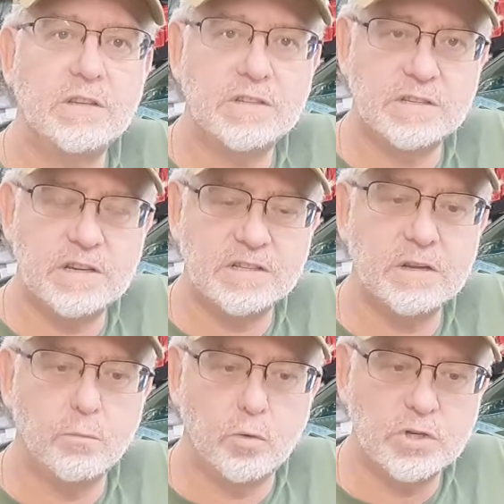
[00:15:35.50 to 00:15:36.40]
this
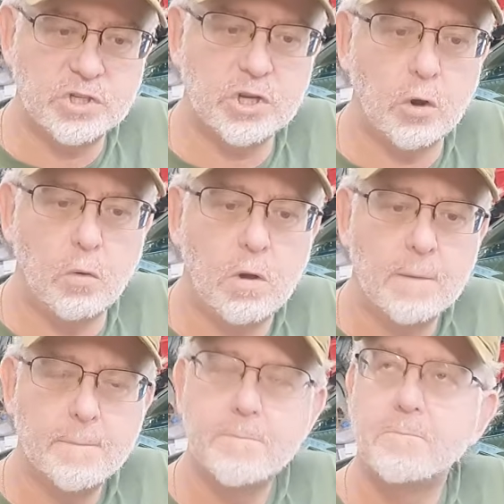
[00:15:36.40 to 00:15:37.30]
system was so
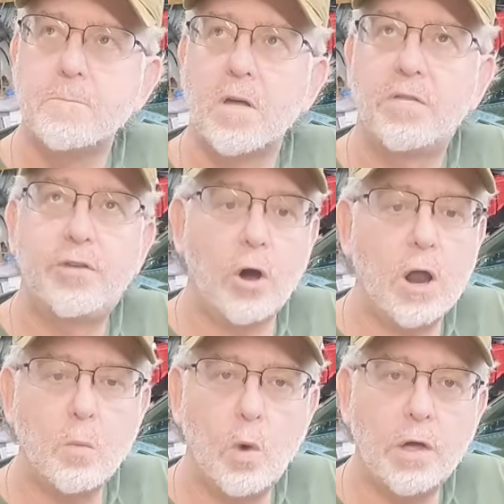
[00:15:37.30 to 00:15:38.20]

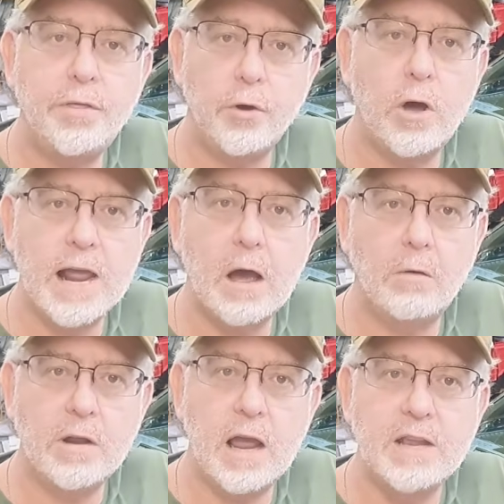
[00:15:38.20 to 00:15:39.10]
well thought
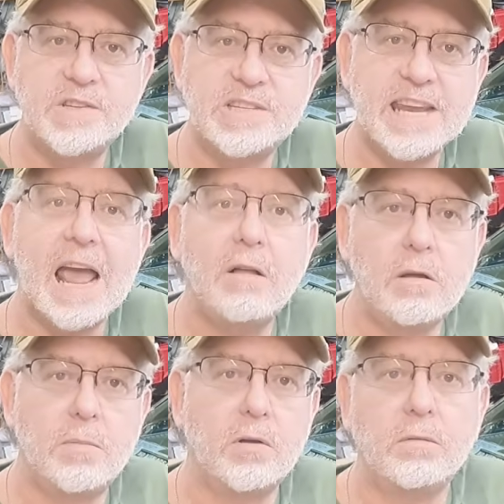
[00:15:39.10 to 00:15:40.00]
out and
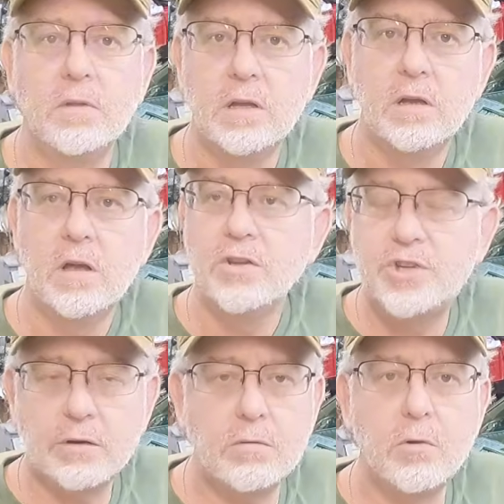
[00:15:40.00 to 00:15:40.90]
scalable,
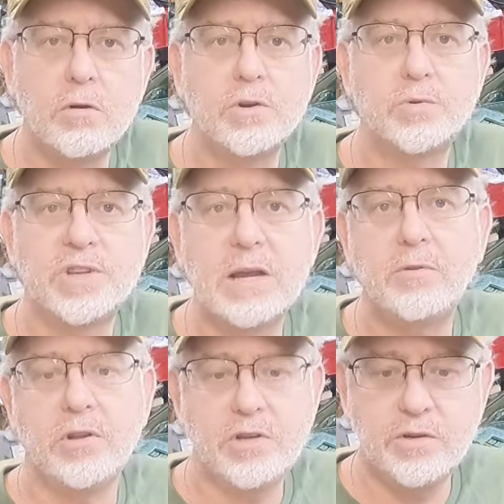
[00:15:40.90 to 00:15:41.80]
General Motors was
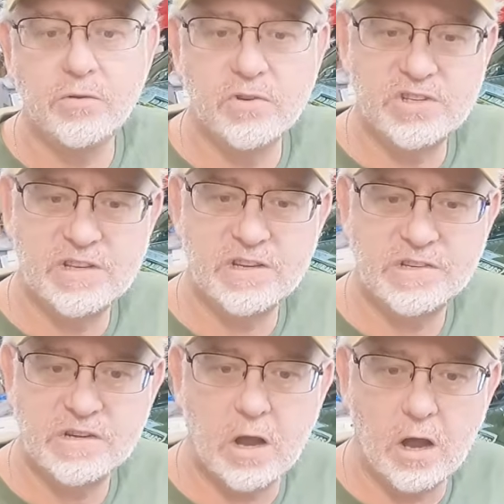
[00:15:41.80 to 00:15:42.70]
able to use
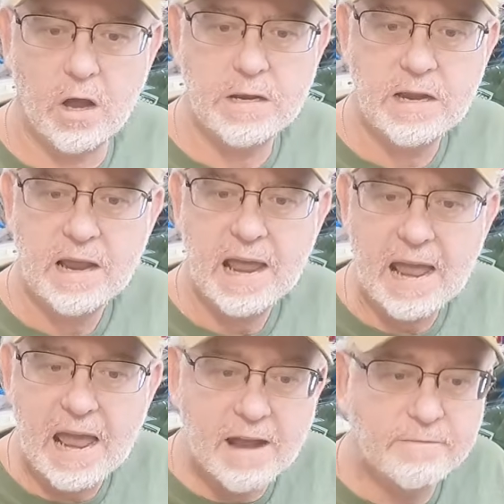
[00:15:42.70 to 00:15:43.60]
this on
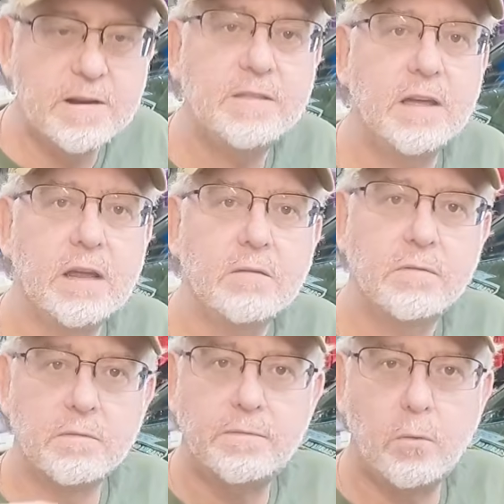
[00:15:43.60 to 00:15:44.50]
everything
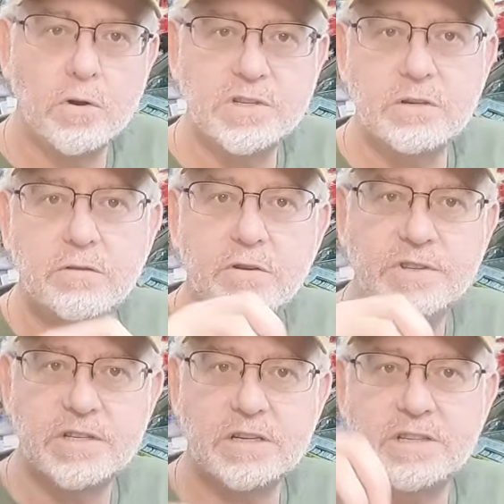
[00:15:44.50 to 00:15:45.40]
from 4
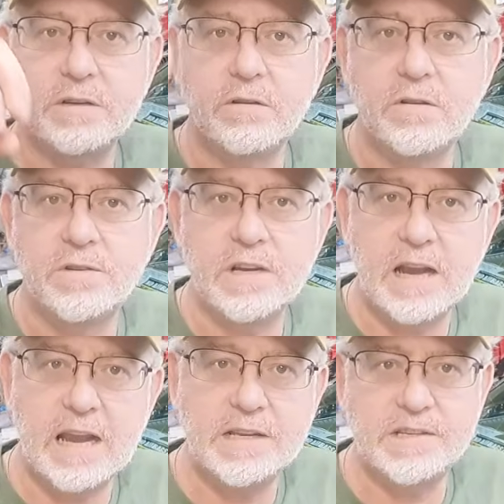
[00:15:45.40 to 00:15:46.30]
cylinders, 6 cylinders,
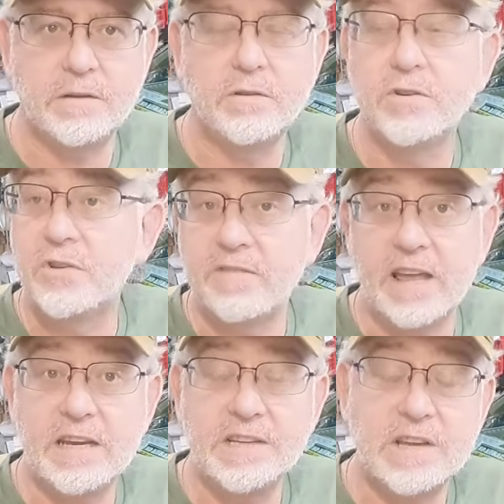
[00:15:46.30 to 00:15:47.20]
and 8 cylinders of
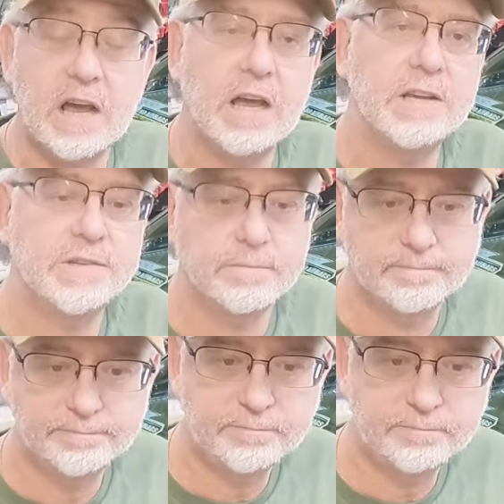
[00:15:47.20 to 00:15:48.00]
any size.